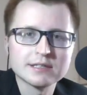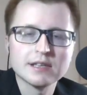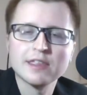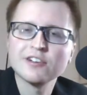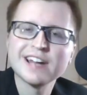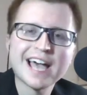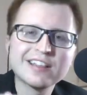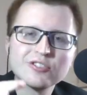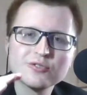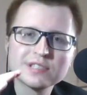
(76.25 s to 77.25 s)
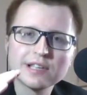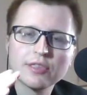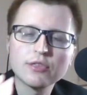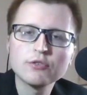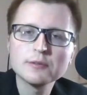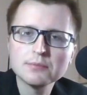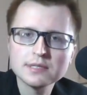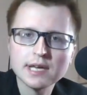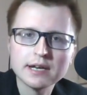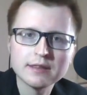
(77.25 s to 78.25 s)
They're not losing
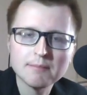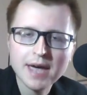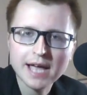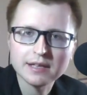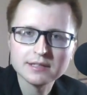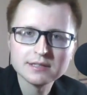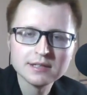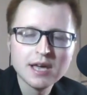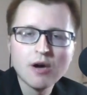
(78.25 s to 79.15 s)
30% of the ballots.